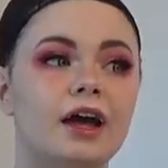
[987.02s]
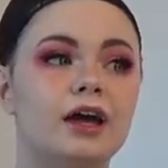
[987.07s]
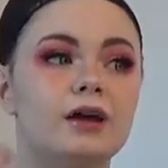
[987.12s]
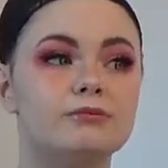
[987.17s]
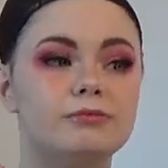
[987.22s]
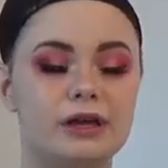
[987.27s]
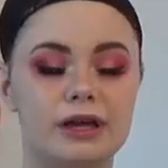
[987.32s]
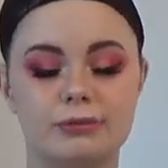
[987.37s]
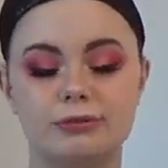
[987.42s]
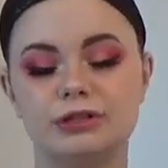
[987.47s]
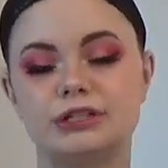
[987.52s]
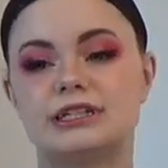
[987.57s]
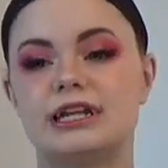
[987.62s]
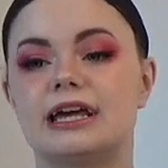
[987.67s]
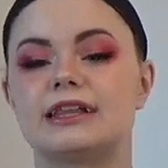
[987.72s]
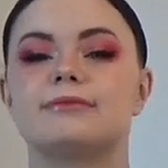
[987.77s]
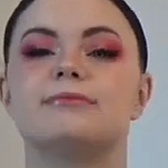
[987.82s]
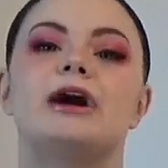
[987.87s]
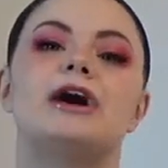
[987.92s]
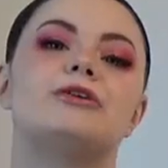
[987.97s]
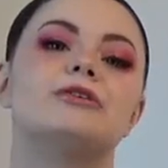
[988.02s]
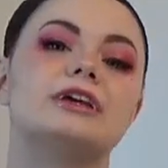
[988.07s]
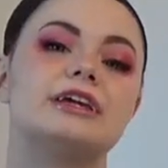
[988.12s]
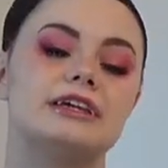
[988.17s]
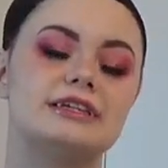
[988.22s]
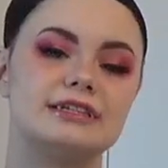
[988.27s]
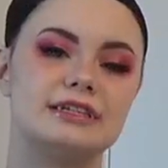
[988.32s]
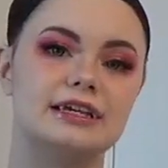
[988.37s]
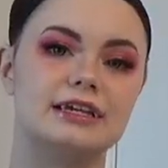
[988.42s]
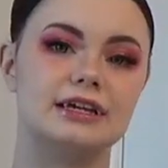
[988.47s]
be able to take them out
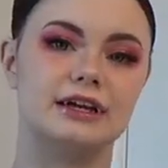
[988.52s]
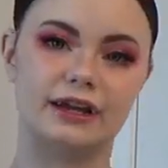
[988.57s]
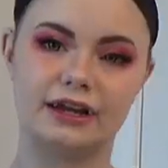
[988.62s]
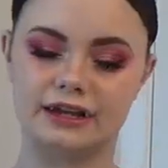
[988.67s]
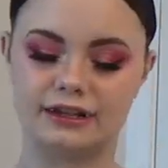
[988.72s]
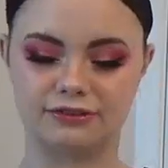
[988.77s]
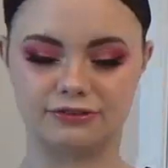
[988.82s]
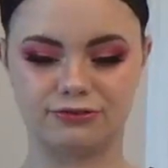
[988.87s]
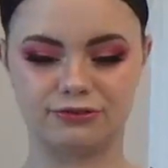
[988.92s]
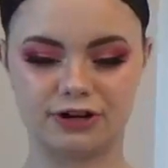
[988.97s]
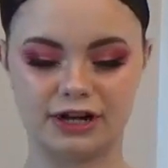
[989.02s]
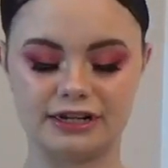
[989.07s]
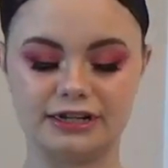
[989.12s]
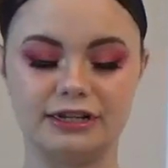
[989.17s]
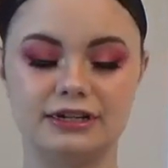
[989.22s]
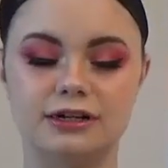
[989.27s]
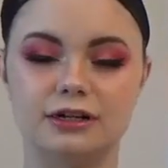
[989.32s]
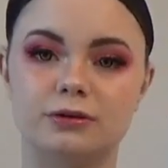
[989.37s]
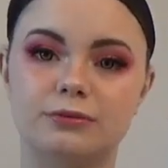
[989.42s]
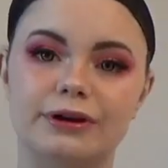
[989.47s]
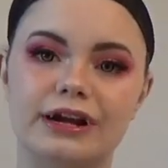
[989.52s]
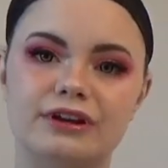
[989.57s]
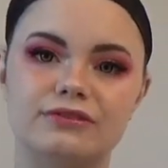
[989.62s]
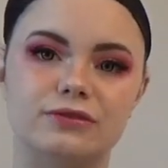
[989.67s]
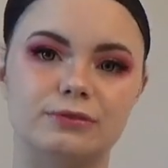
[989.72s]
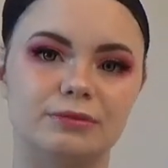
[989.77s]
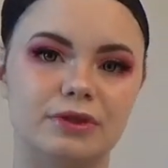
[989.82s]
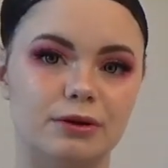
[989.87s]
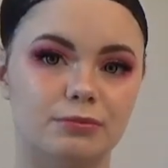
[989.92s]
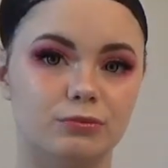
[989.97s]
easy if I needed a break
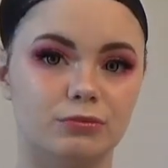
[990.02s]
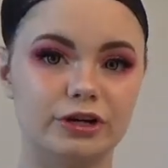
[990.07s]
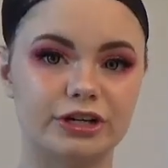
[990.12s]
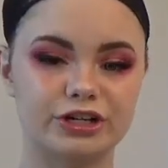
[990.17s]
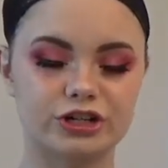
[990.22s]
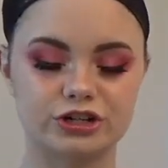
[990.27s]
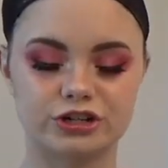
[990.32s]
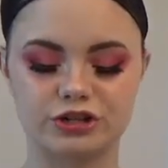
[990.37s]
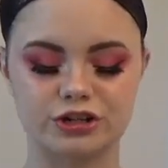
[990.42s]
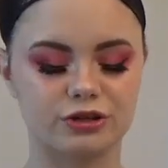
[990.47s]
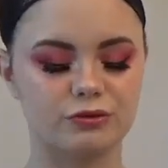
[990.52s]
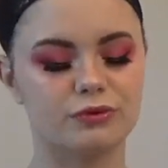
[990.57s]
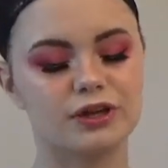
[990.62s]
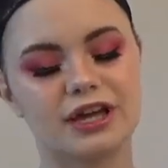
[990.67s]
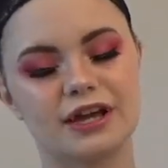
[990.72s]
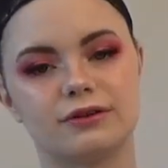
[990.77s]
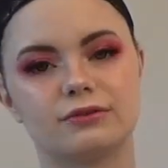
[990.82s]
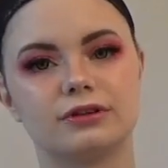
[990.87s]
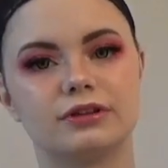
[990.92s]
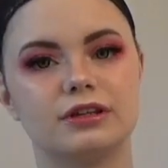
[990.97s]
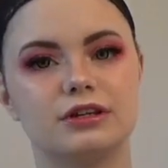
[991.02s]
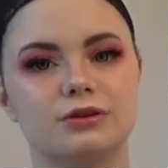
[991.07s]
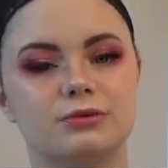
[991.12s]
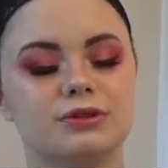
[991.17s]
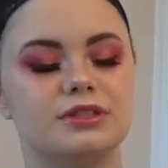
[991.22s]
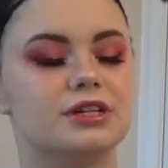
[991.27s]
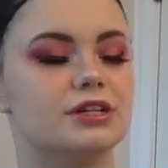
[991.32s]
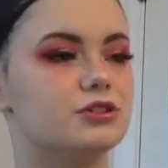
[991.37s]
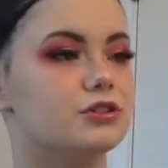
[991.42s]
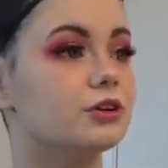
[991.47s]
from them, which you can't really do with
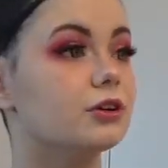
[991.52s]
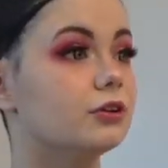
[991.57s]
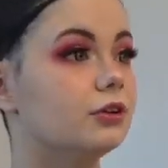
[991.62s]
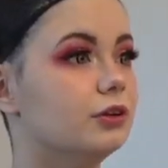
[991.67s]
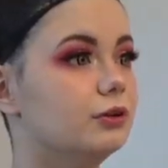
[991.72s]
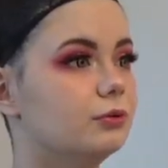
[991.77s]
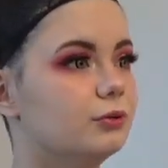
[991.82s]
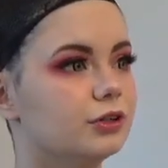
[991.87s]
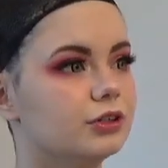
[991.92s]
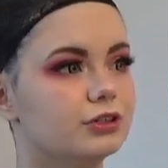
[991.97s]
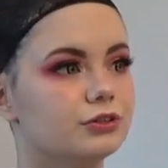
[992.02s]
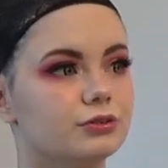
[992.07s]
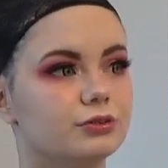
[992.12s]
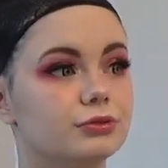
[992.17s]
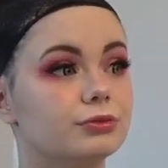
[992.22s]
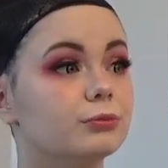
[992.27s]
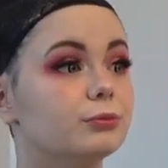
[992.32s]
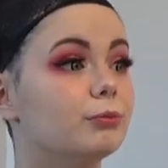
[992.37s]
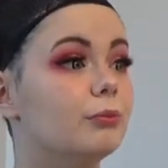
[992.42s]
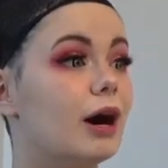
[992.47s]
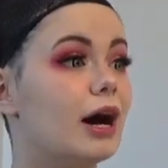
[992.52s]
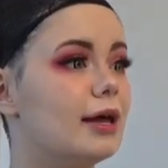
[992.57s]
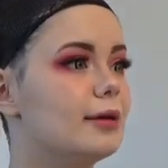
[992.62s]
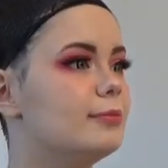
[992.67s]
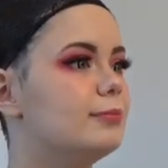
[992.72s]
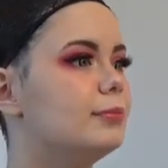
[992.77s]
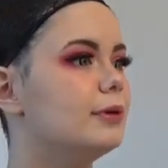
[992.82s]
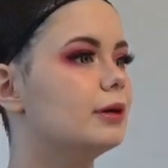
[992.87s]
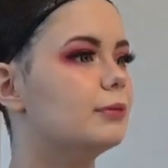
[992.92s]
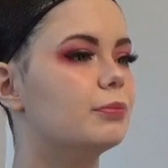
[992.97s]
denture glue, which is my
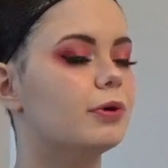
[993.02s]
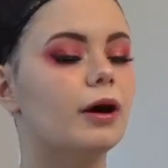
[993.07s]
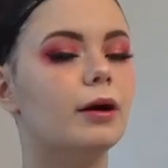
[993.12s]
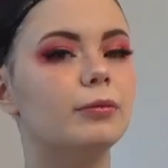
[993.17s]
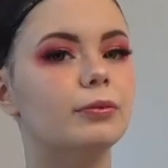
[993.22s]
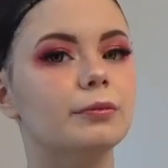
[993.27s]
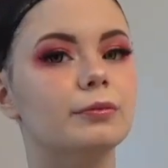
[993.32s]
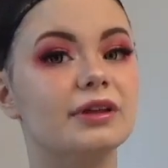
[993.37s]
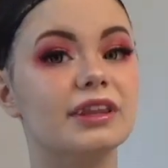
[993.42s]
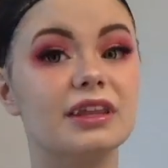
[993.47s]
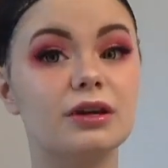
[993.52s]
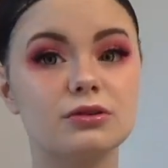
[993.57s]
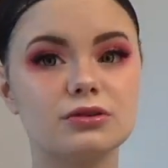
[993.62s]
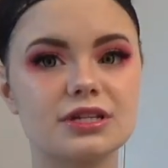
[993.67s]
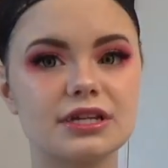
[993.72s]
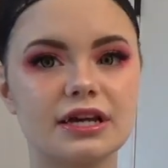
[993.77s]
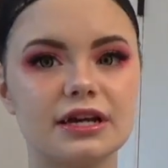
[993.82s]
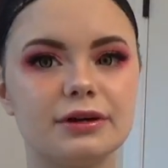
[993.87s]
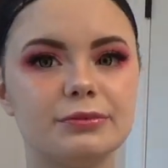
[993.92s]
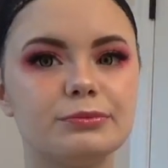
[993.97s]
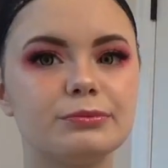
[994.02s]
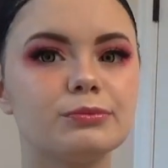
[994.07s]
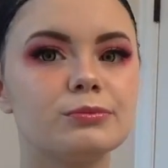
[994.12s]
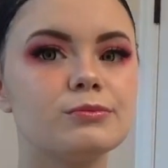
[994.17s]
big problem with using it.